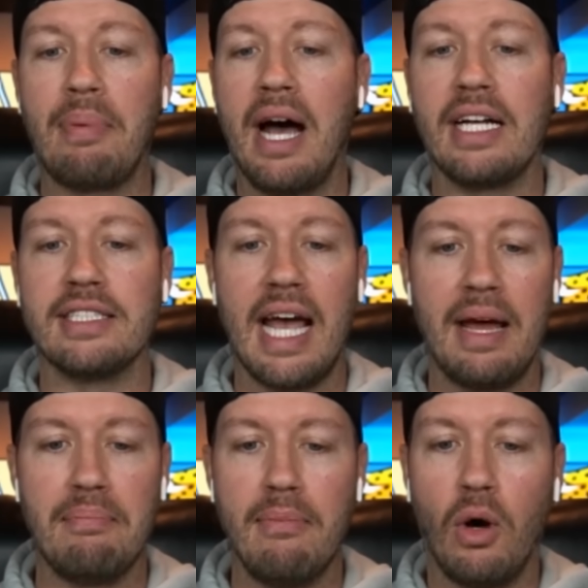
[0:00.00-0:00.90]
odds
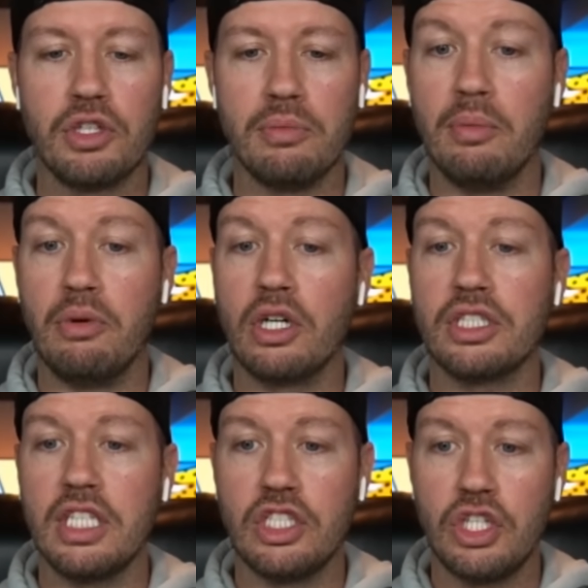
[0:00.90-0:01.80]
at multiple books
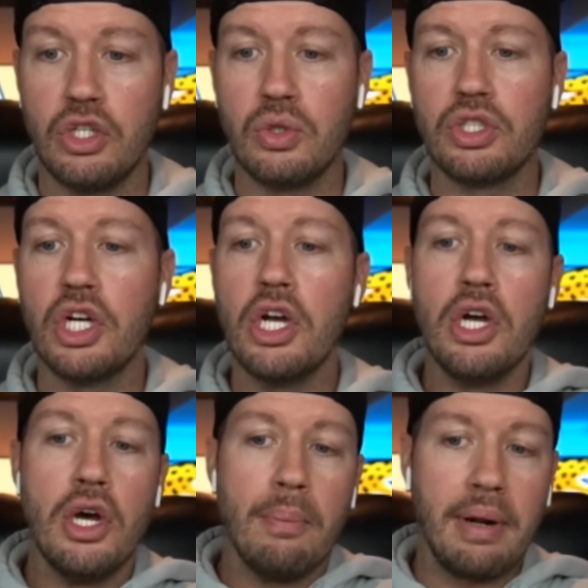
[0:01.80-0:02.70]
is huge.
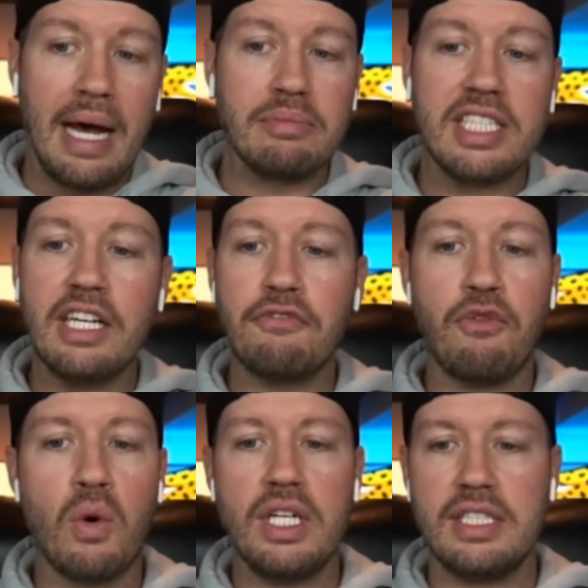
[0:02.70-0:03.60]
But I'm seeing
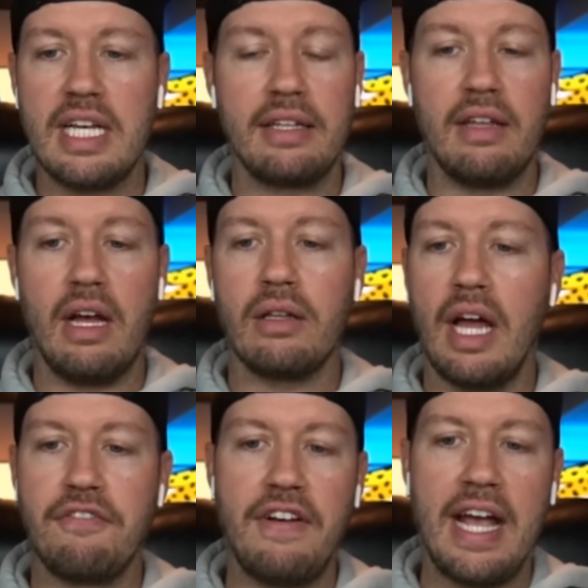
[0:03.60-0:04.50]
40s out there.
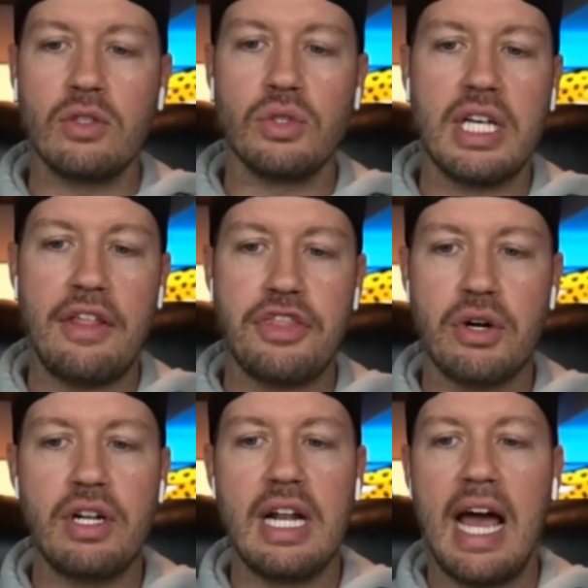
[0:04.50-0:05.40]
Like FanDuel's got
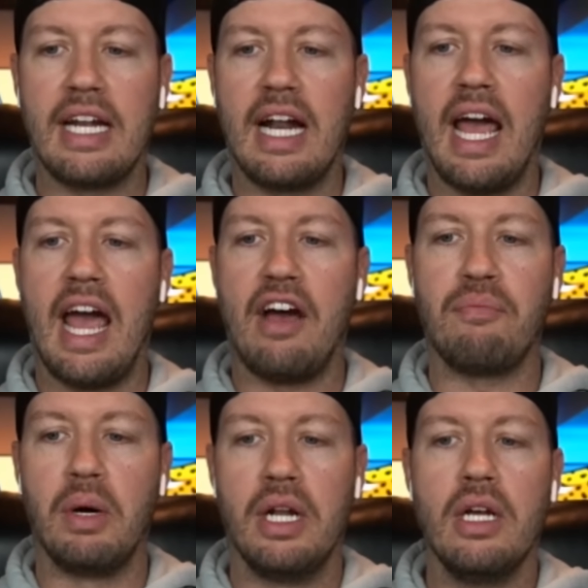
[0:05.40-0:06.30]
39 and a half,
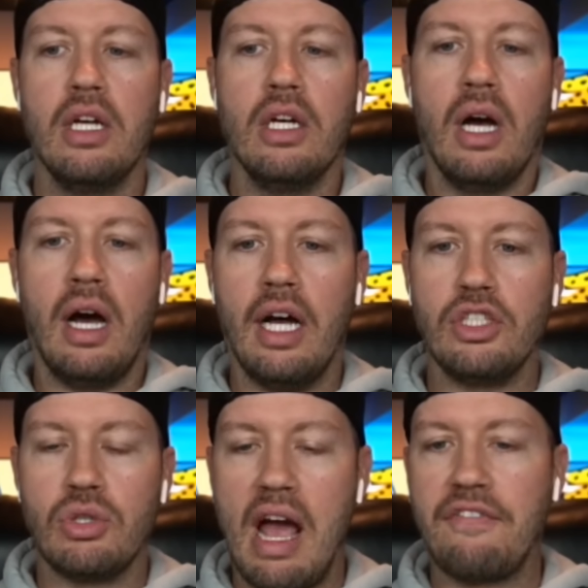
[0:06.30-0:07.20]
but uh,
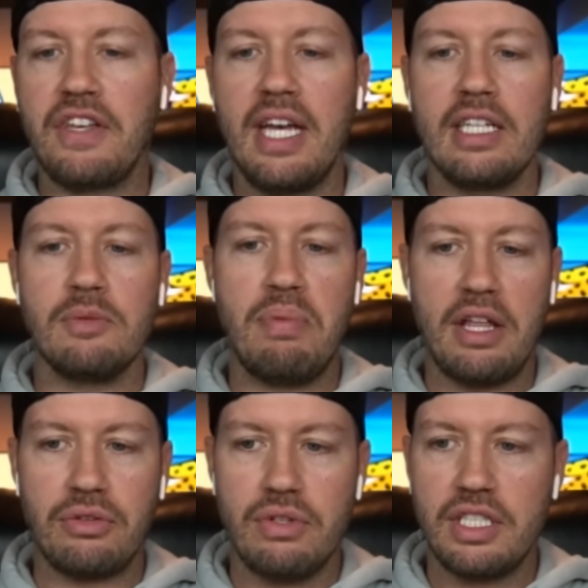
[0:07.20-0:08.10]
DraftKings,
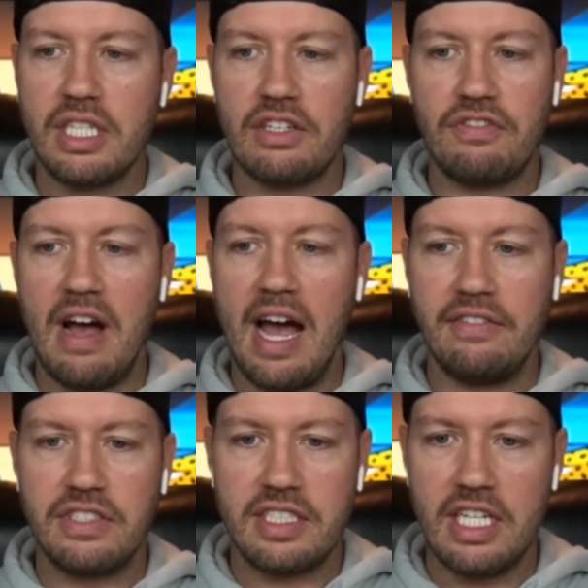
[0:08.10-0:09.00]

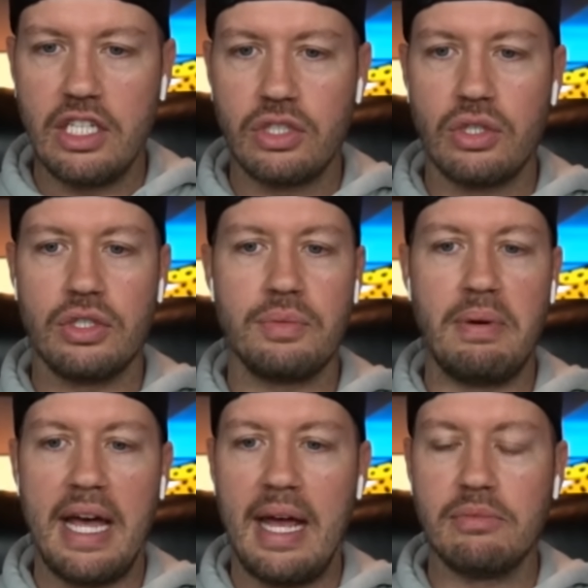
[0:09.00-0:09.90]
Bet365, Caesars,
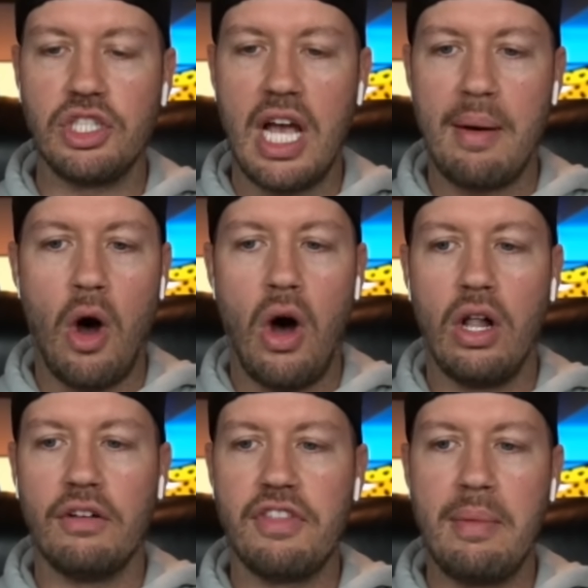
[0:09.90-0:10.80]
BetMGM,
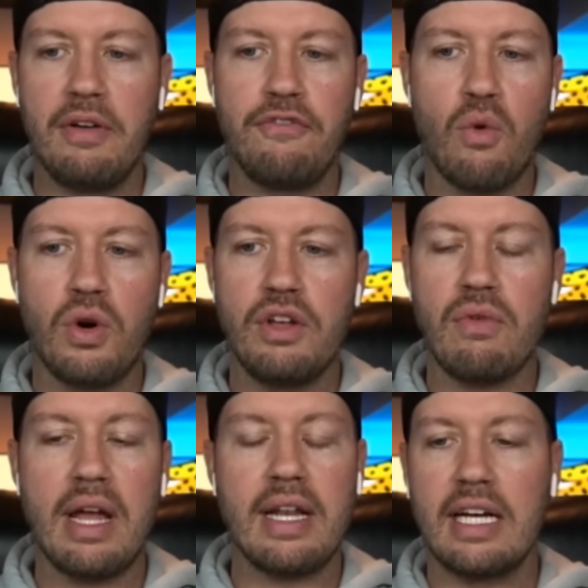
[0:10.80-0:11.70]
all of them at 40
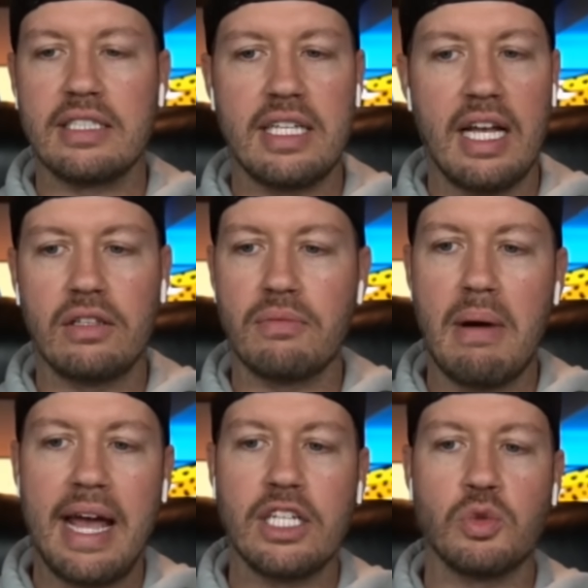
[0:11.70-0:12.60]
right now, standard
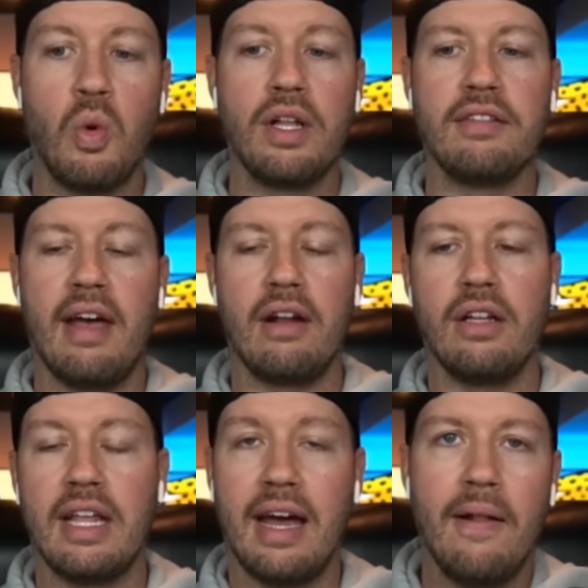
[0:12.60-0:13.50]
minus 110
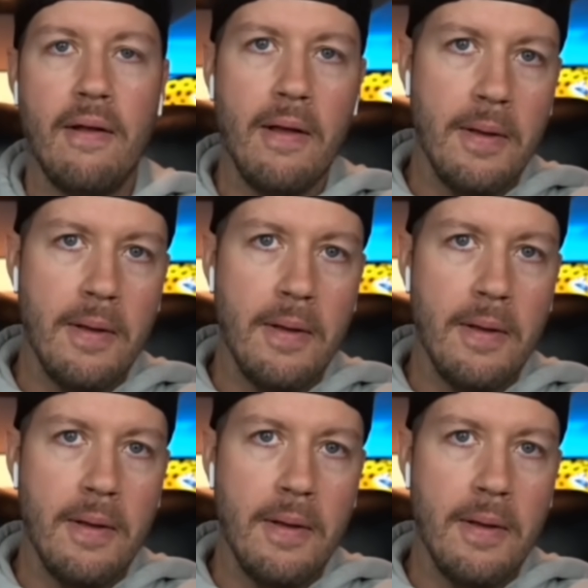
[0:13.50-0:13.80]
on that.